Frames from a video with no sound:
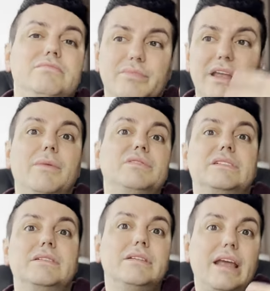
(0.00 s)
being able
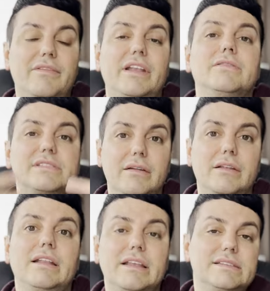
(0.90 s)
to get videos
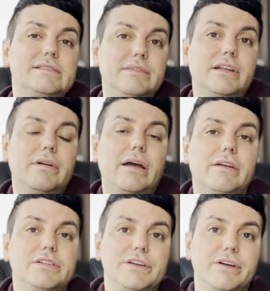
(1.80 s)
out like this, you know, out
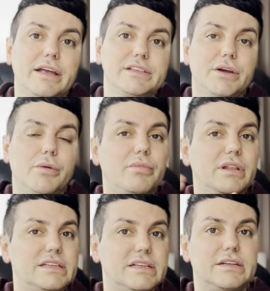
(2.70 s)
there to you guys. So
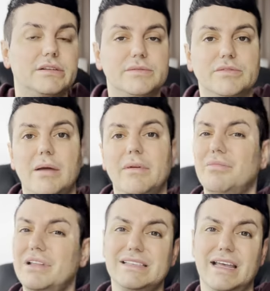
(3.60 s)
please consider
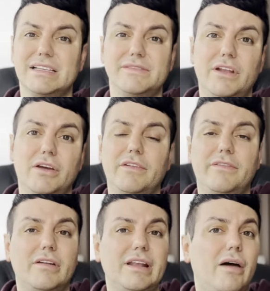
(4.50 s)
subscribing. Please like this video if you
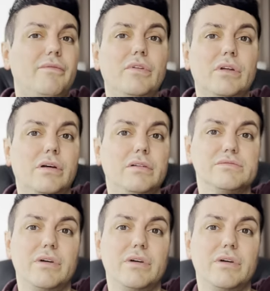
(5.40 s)
found it helpful at all as